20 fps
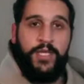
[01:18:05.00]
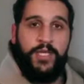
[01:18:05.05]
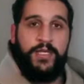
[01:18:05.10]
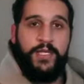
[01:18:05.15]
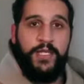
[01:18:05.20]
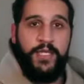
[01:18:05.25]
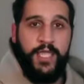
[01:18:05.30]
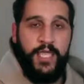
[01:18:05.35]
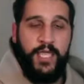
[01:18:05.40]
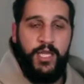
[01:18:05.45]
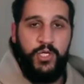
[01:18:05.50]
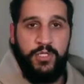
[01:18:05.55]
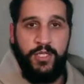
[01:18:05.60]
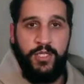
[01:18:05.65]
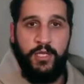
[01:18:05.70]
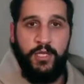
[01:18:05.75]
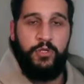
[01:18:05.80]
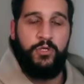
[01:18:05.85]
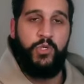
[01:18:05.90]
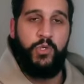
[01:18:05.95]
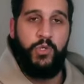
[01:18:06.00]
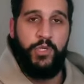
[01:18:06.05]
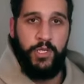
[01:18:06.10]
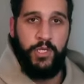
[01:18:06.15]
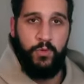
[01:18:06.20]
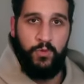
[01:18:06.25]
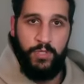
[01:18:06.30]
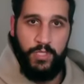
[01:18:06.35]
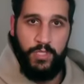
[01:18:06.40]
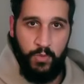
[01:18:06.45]
indication that you're doing
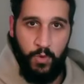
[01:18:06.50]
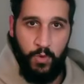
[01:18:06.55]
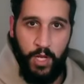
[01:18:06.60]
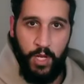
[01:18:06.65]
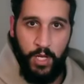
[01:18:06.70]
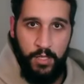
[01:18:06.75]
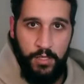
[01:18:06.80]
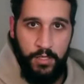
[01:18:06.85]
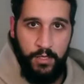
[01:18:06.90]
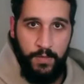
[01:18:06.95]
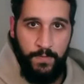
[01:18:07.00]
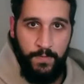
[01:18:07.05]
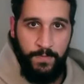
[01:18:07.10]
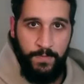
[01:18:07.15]
it really well